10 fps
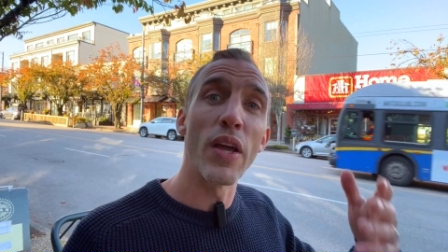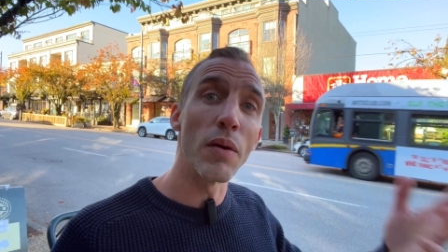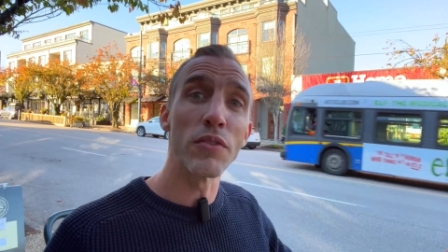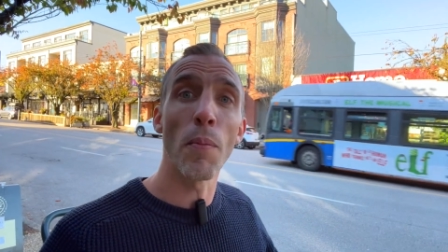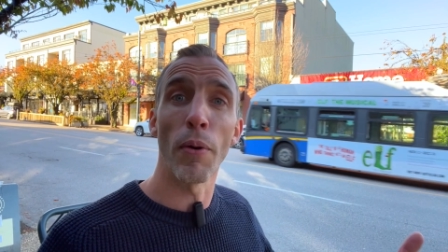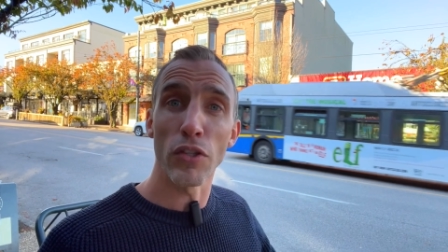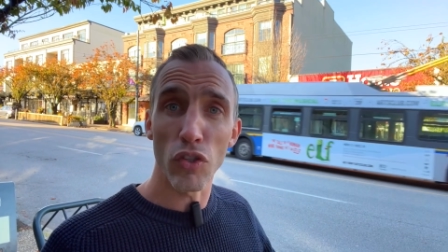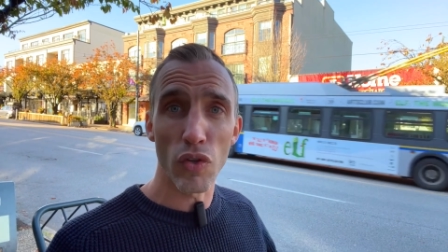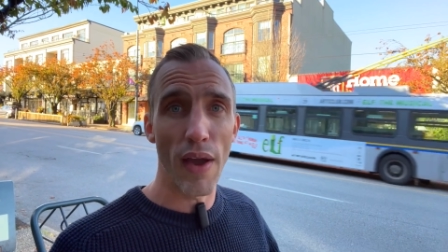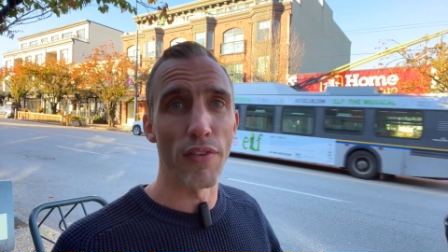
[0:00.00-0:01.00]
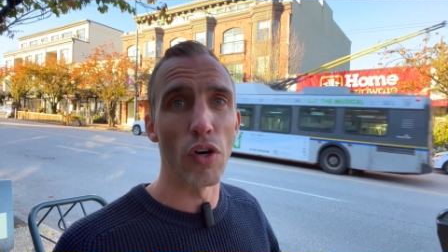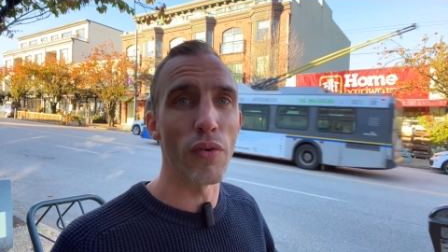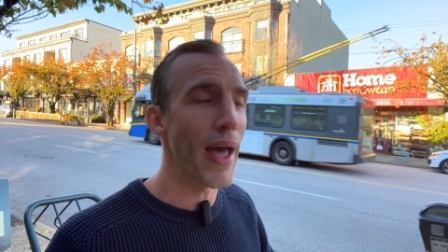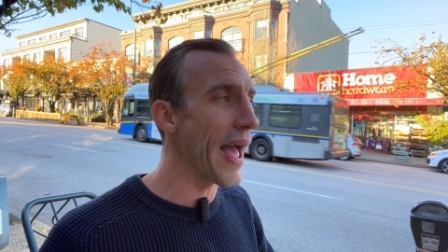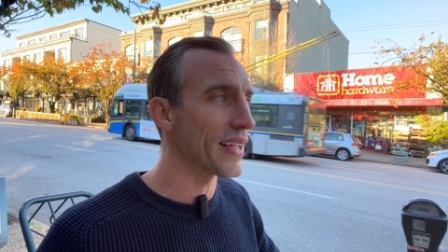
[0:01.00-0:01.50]
it comes to personal driving
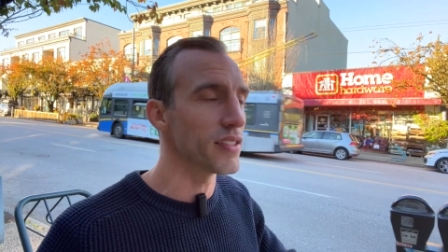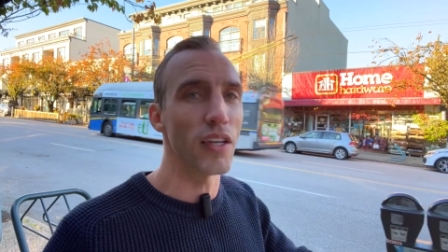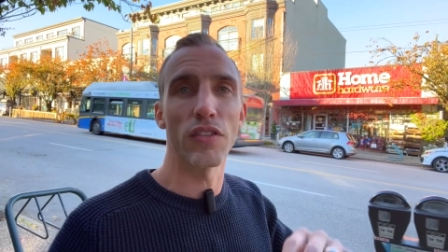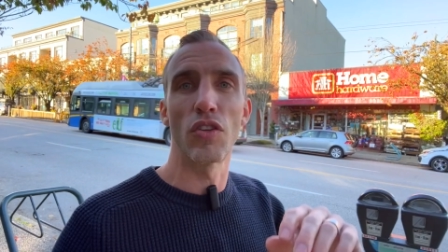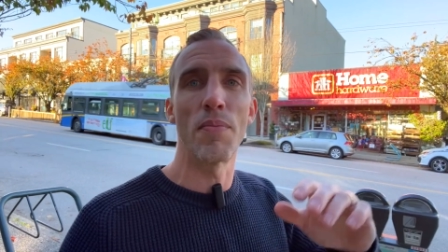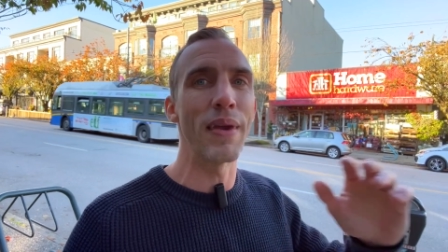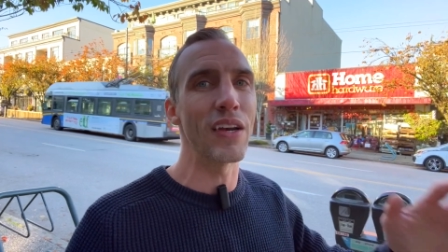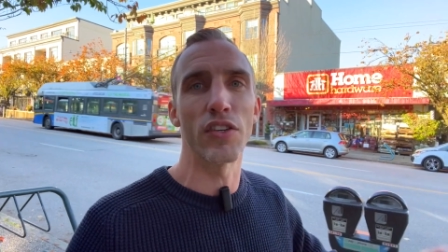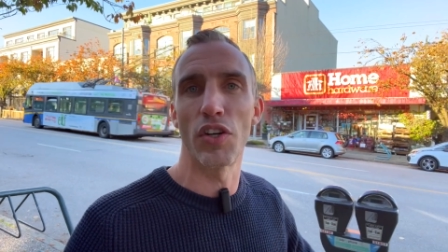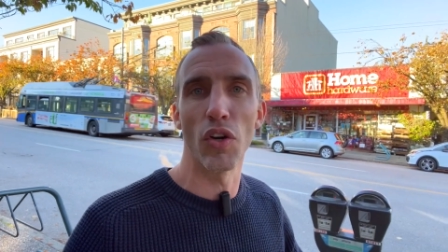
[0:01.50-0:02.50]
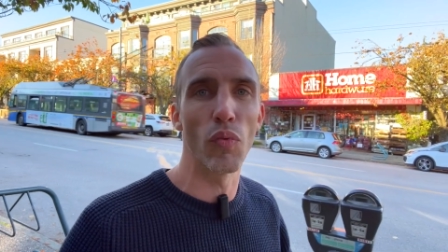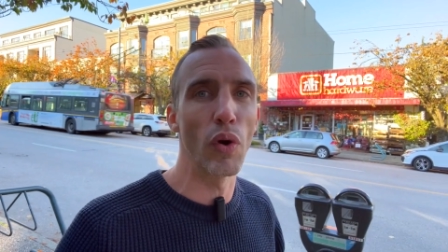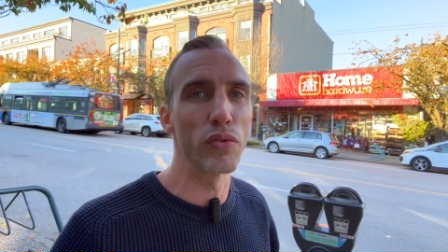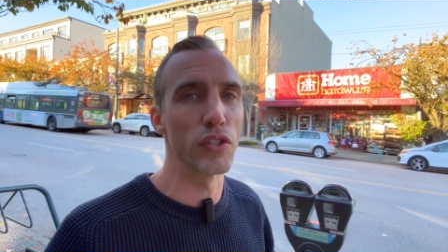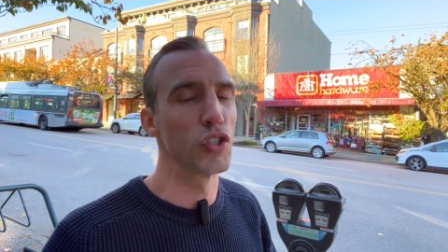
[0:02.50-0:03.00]
though, access to the main arterial
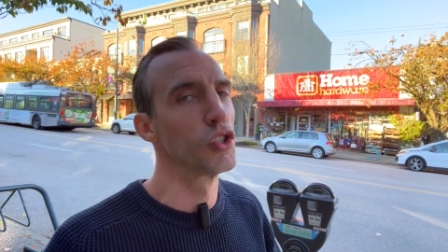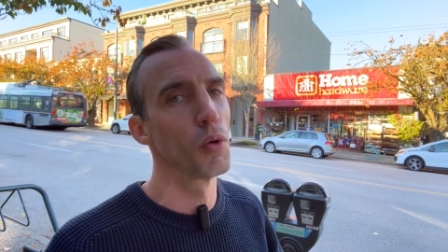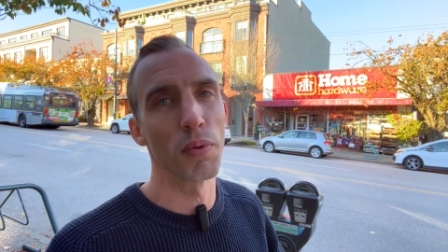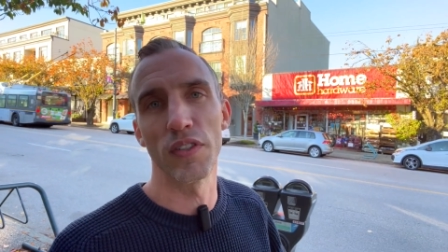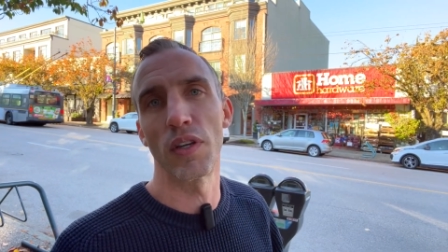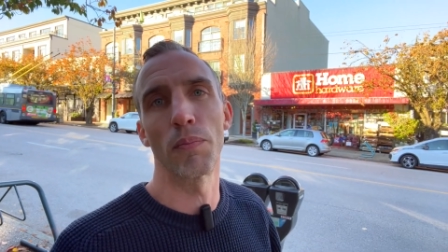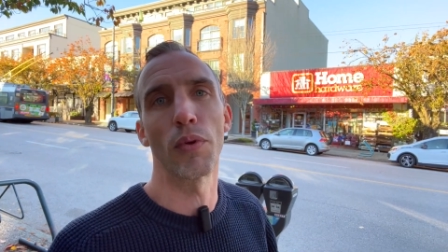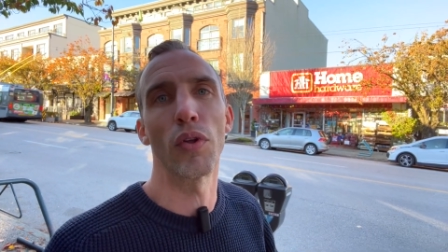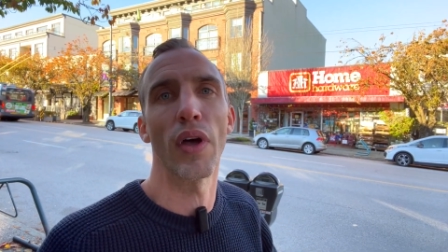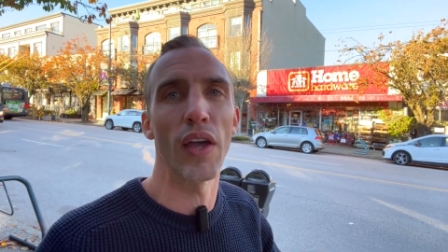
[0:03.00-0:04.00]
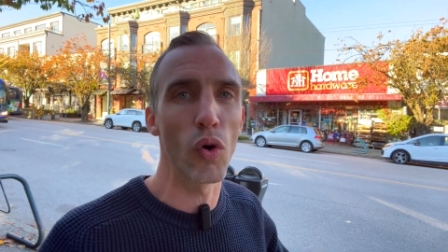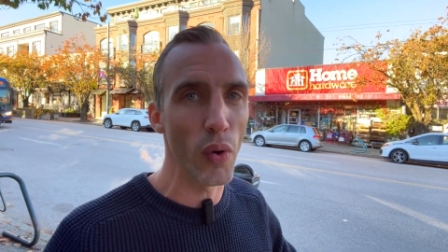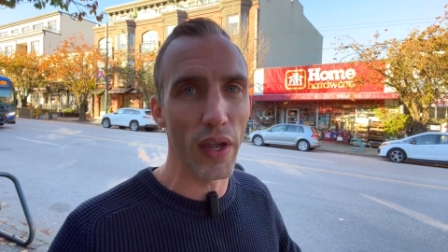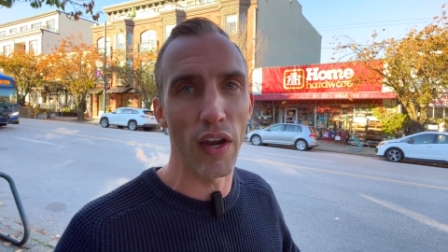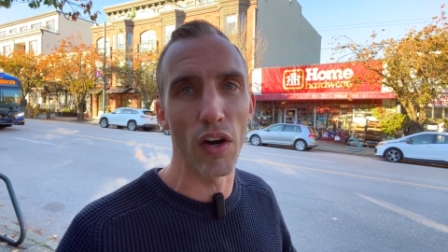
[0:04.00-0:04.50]
roads is super simple and
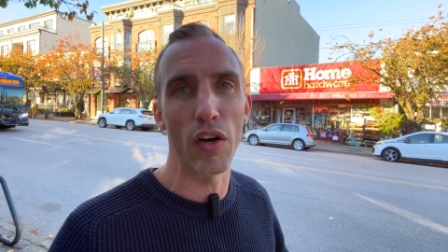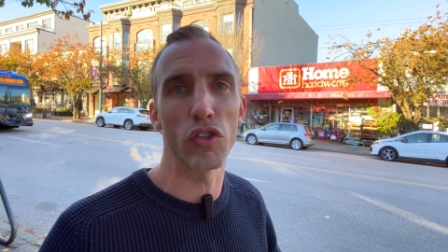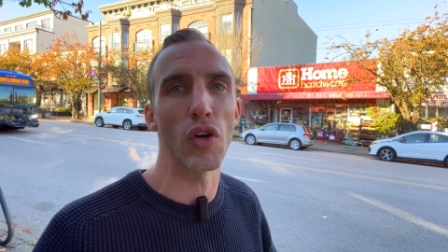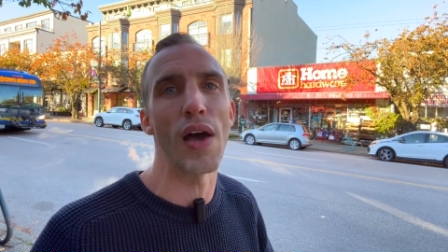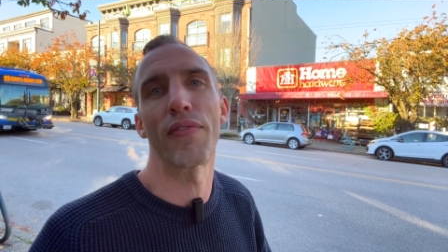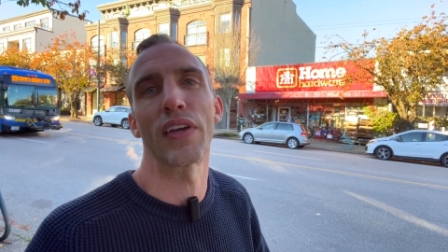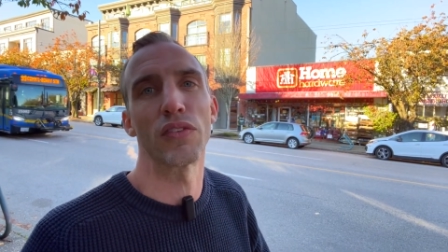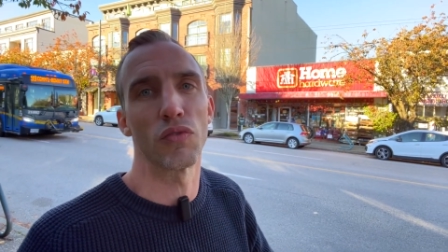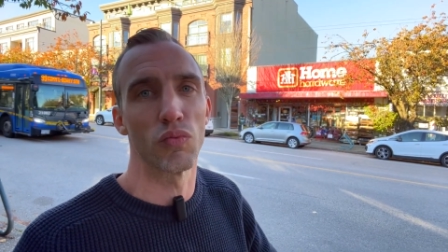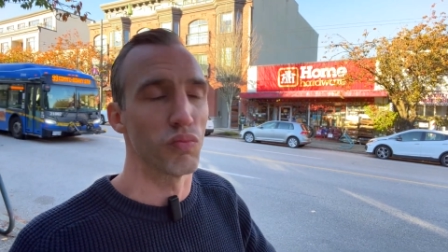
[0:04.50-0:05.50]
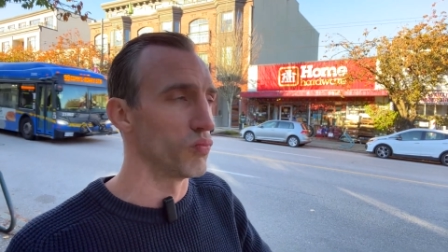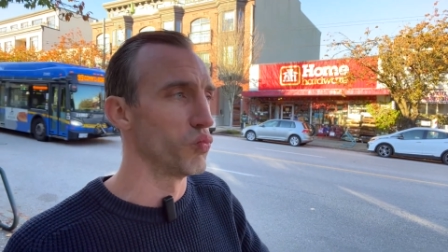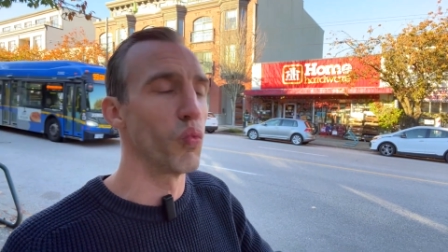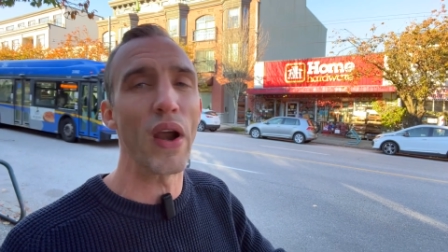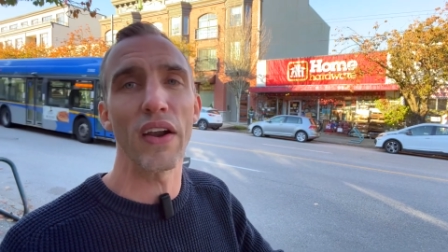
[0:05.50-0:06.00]
quick here. Traffic is
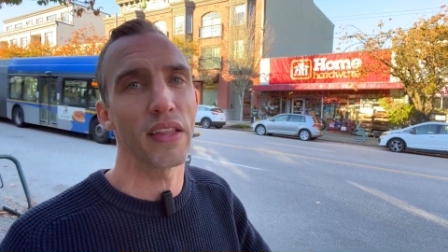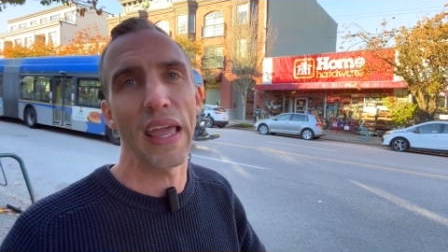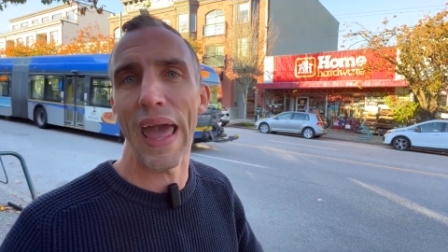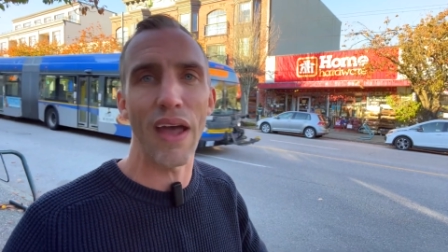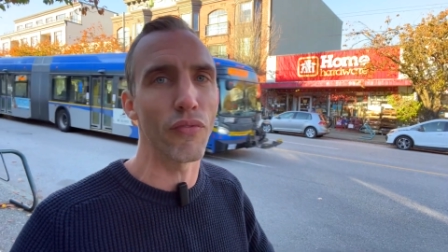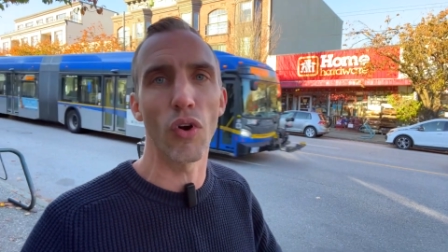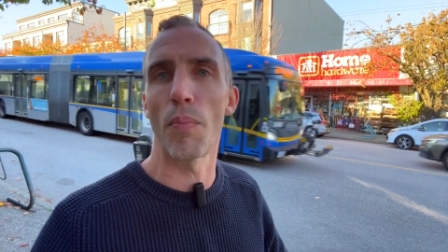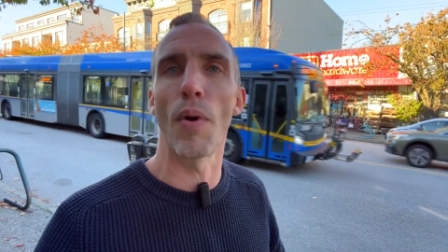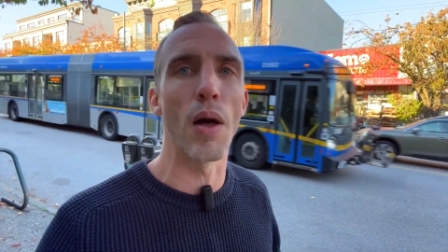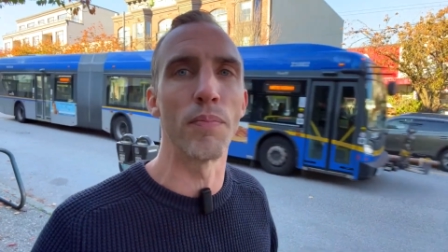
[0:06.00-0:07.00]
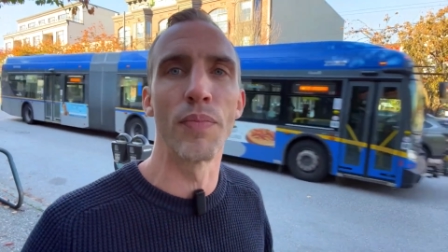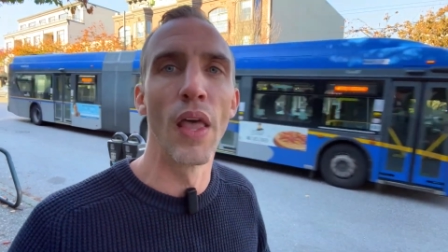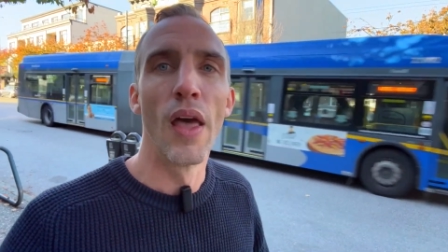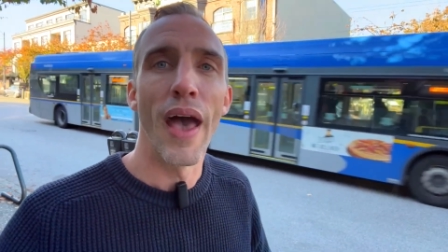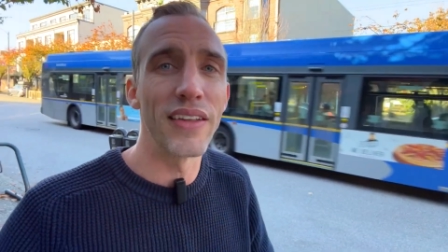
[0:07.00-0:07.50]
rarely ever a problem,
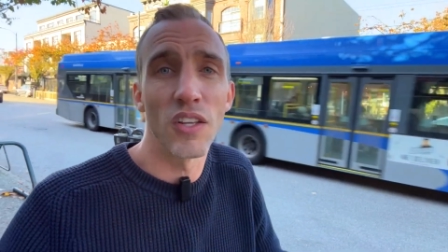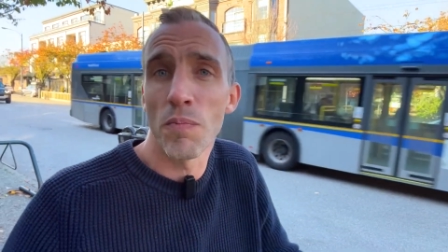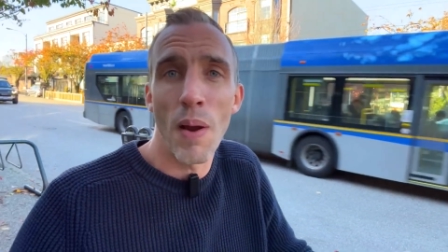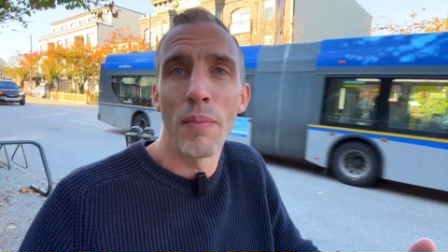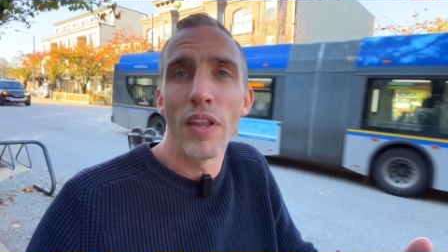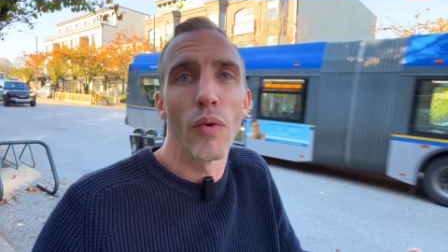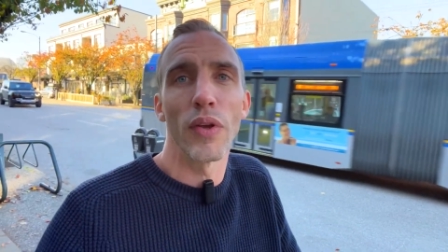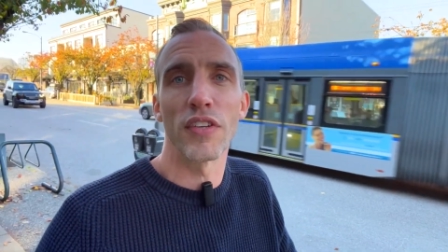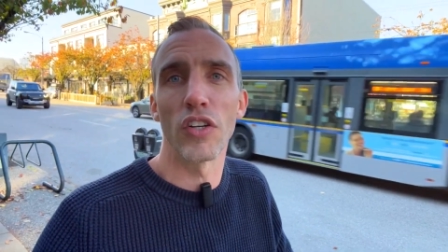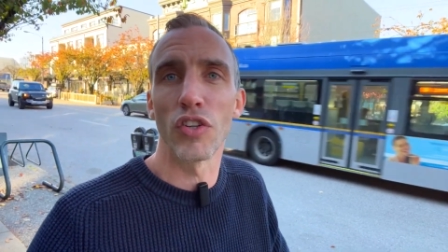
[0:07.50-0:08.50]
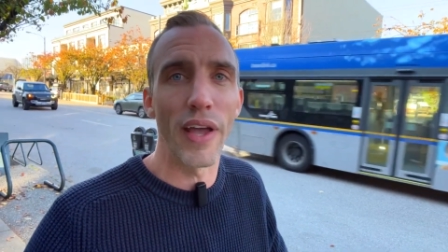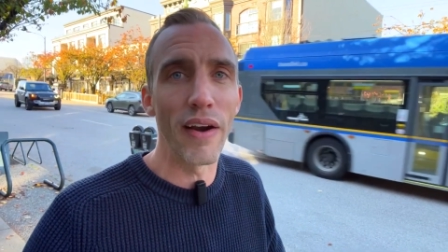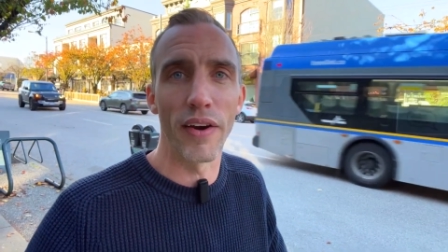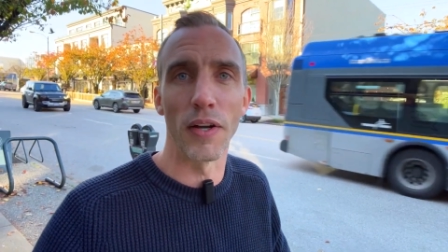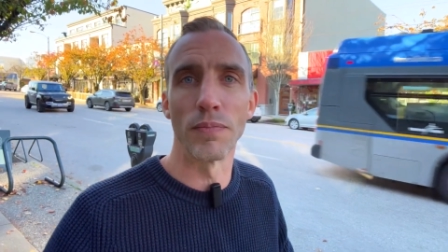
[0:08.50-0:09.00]
as it's primarily a residential
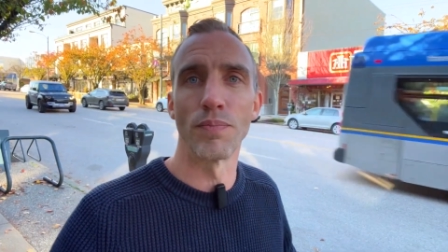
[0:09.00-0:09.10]
area.